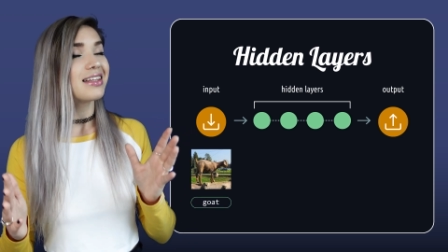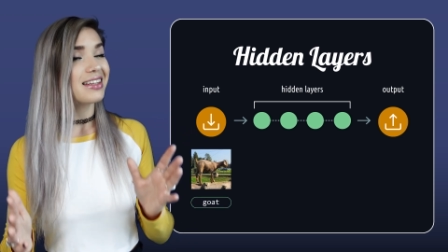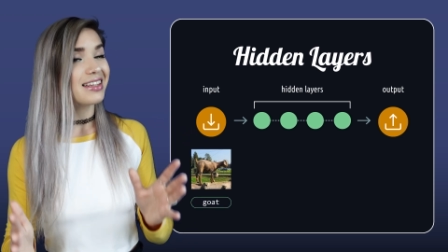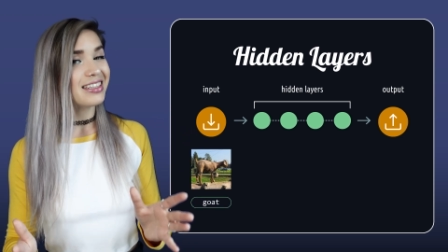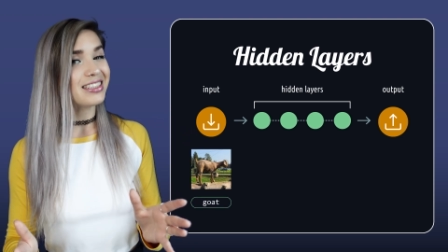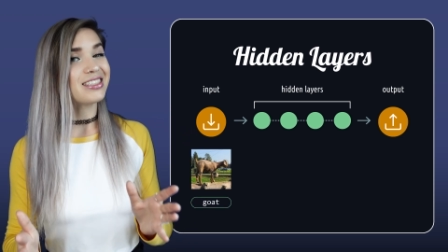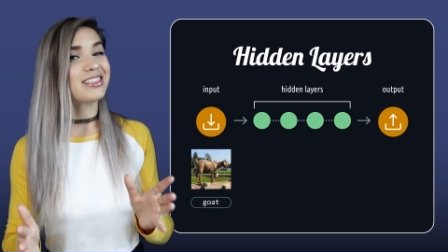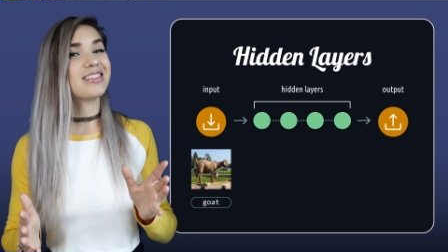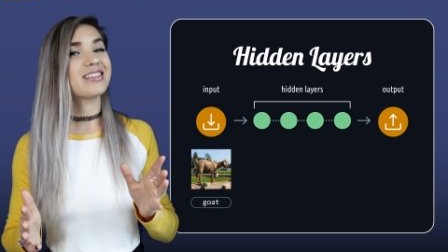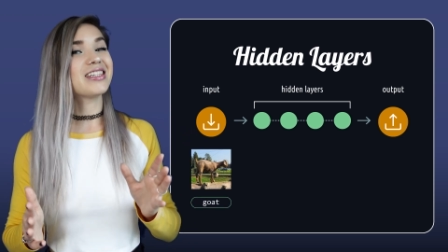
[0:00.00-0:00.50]

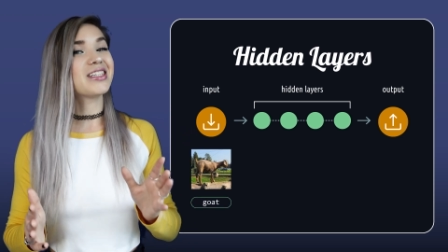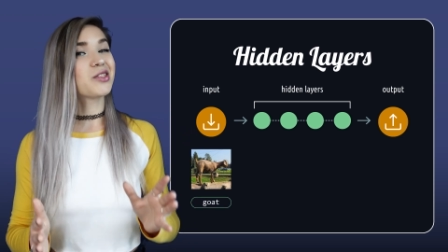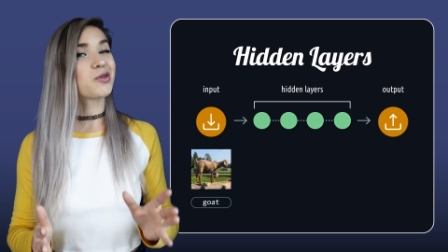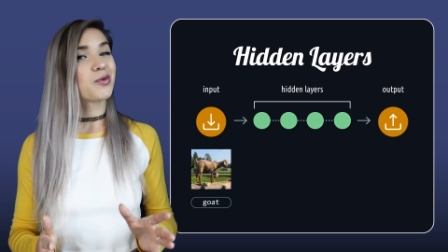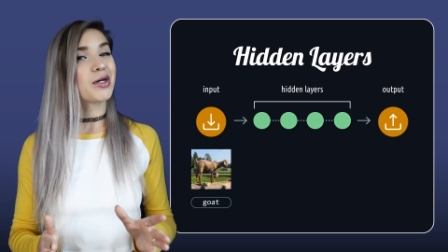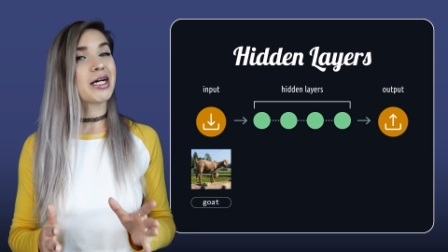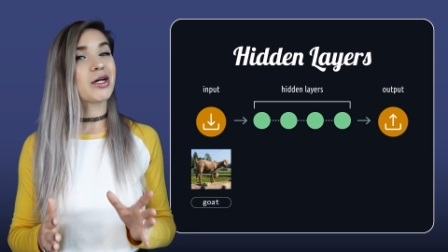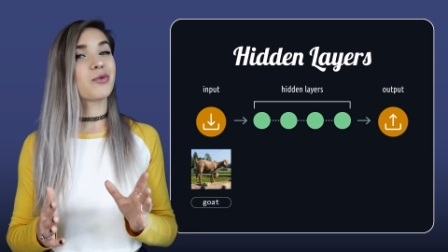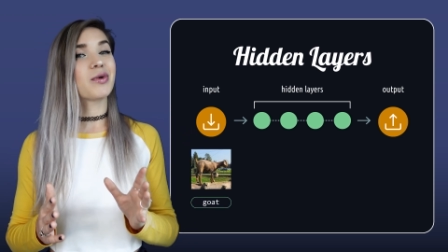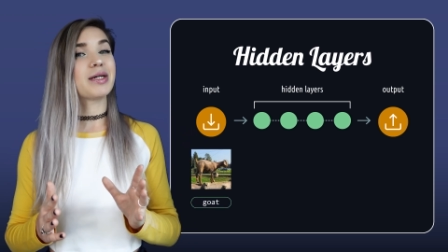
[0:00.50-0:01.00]
This is
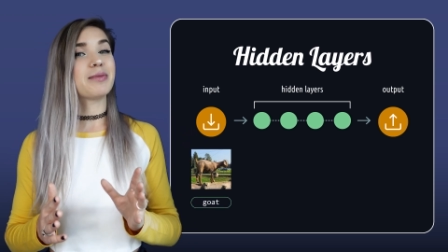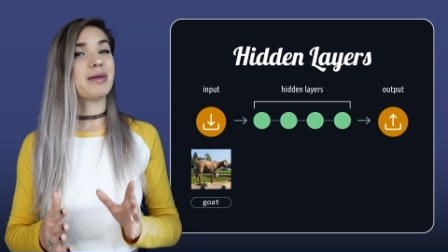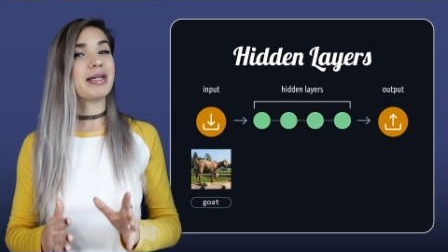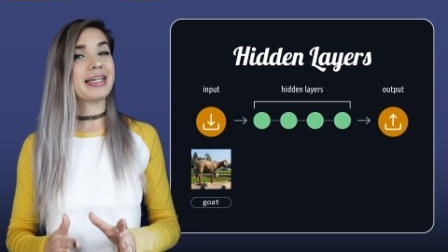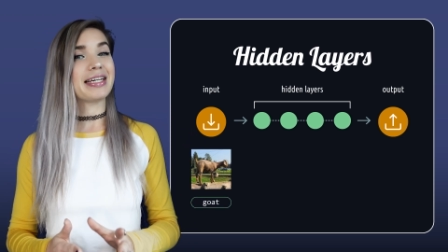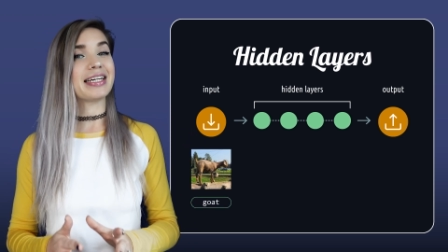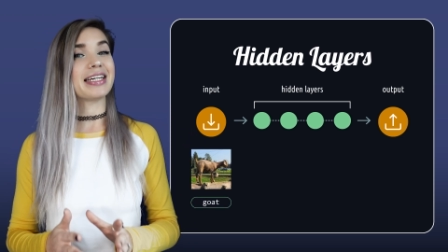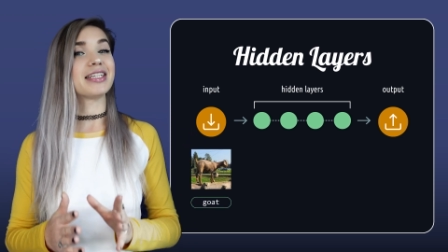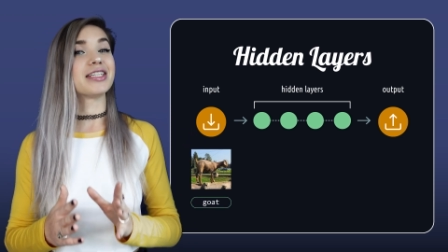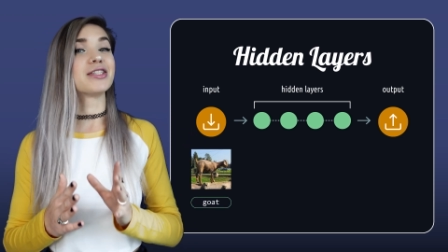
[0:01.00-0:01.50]
where we
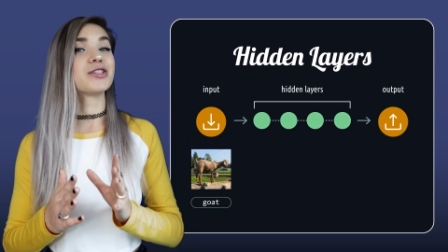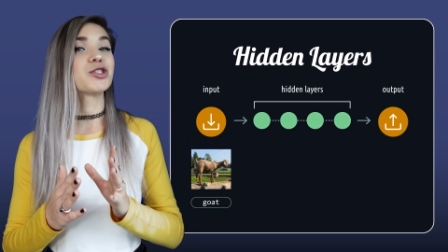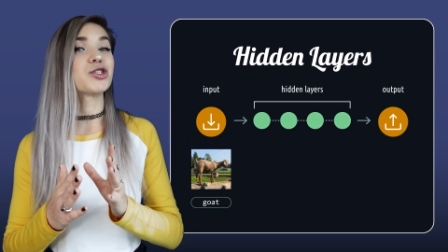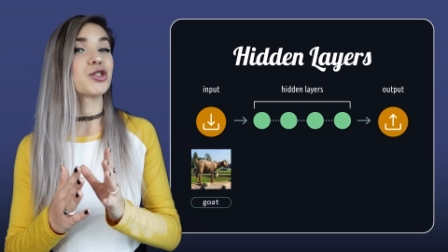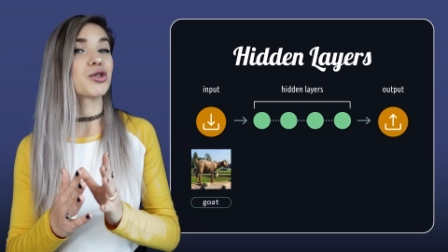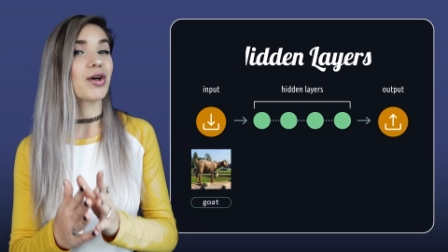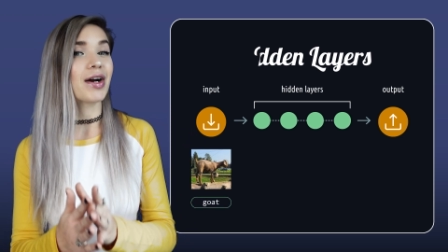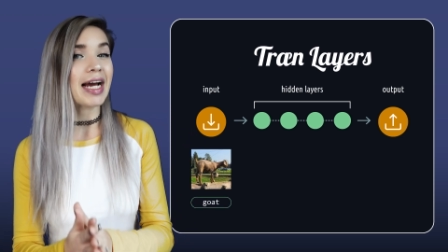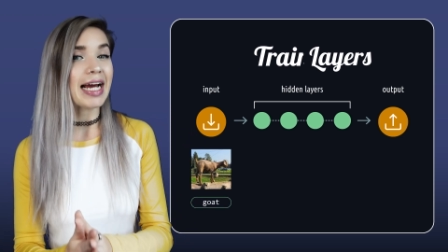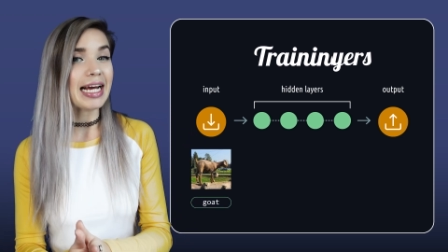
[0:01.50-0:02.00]
begin
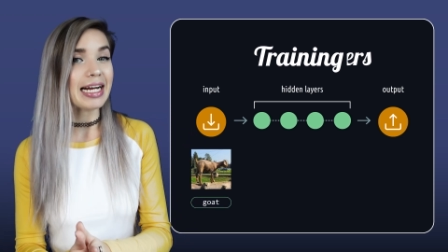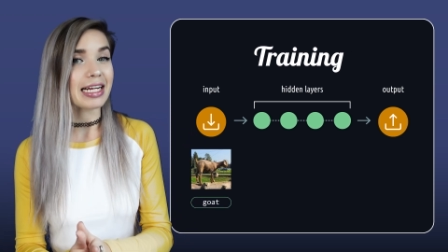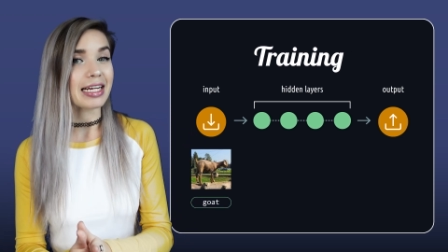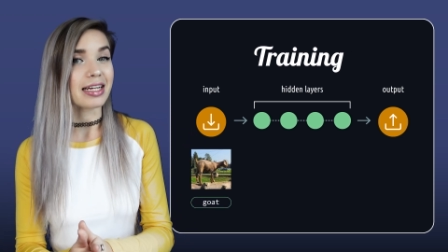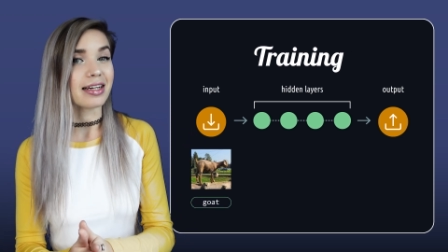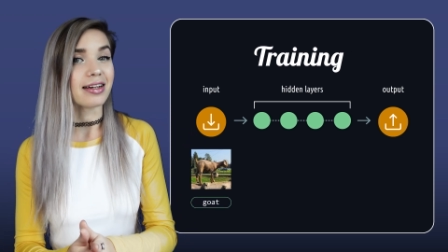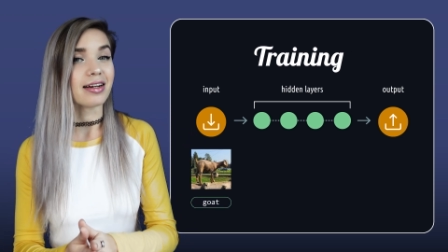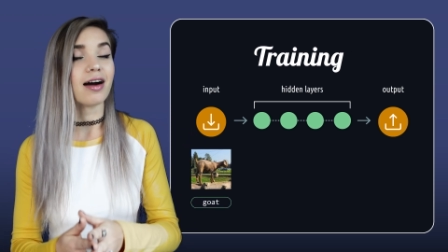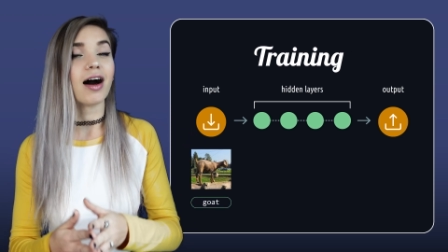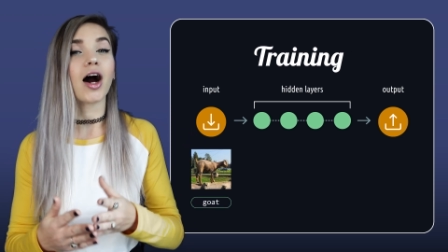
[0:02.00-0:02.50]

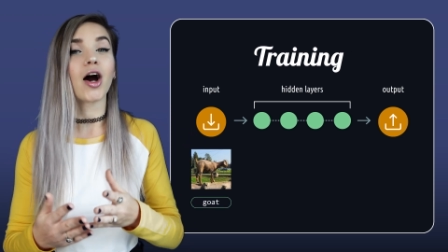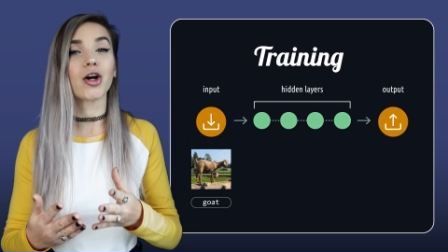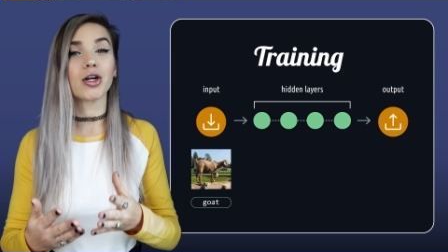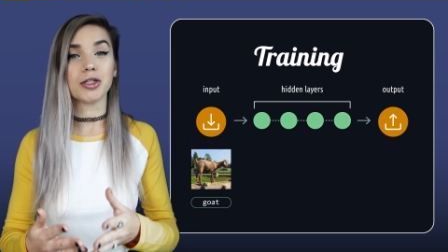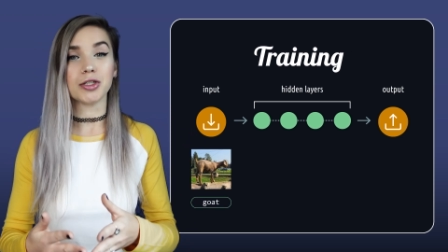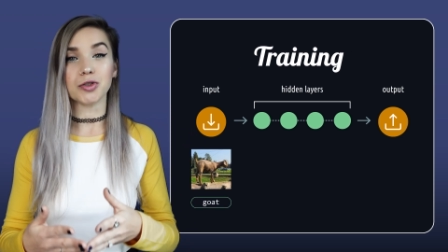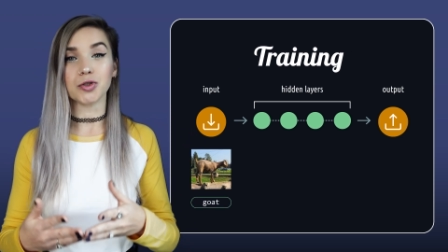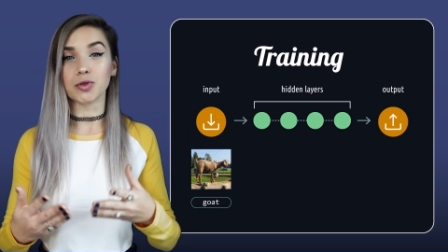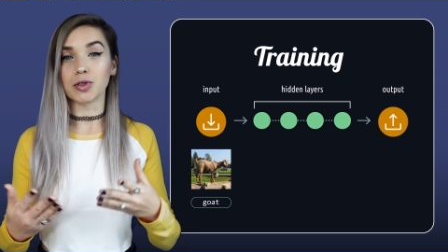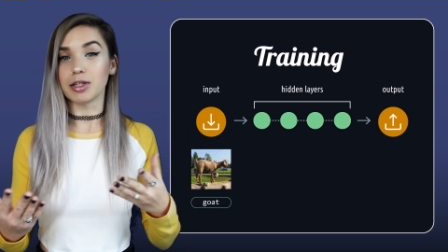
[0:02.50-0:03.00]
training our
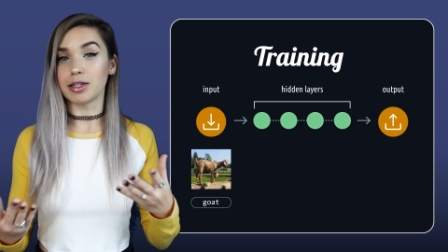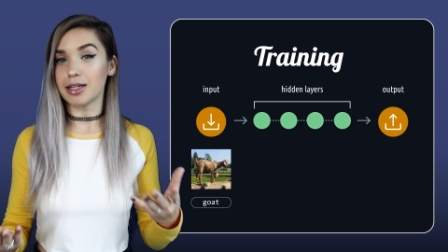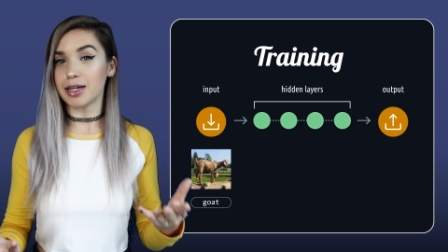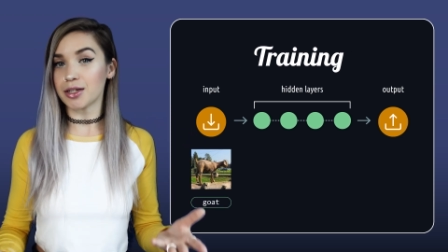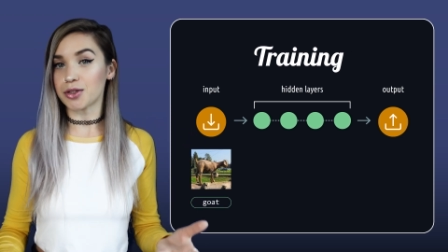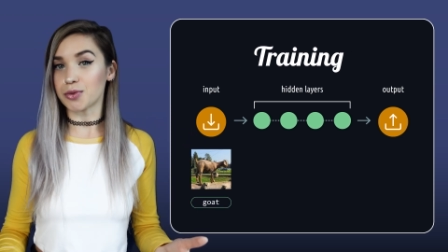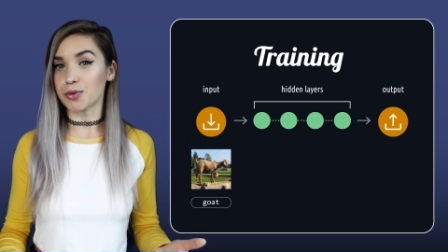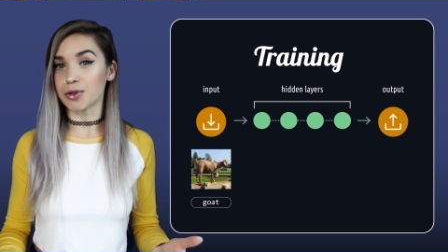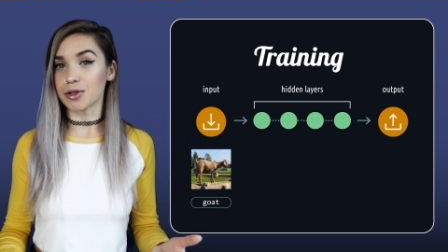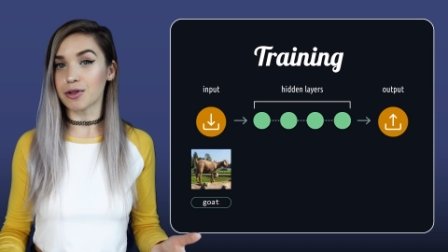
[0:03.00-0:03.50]
neural
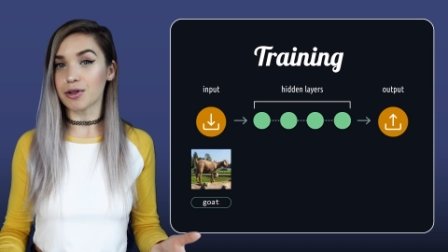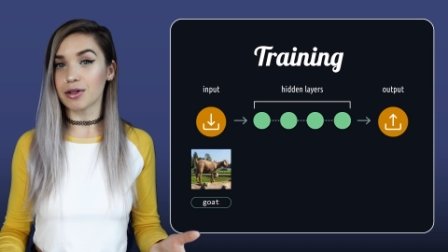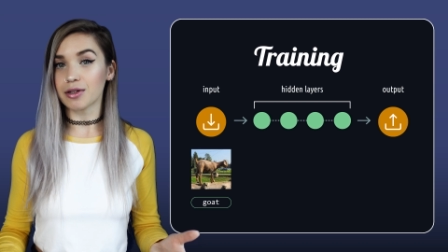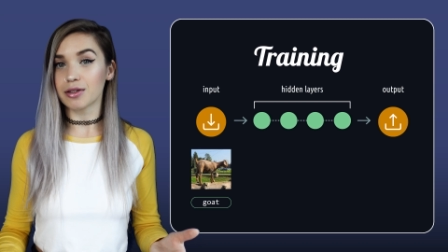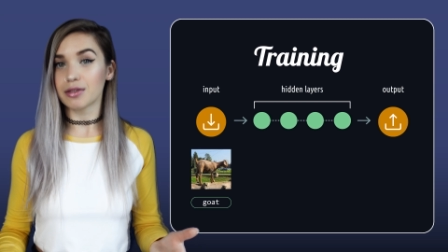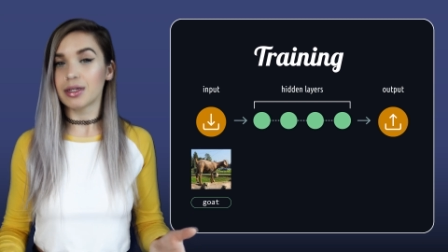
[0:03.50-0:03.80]
network.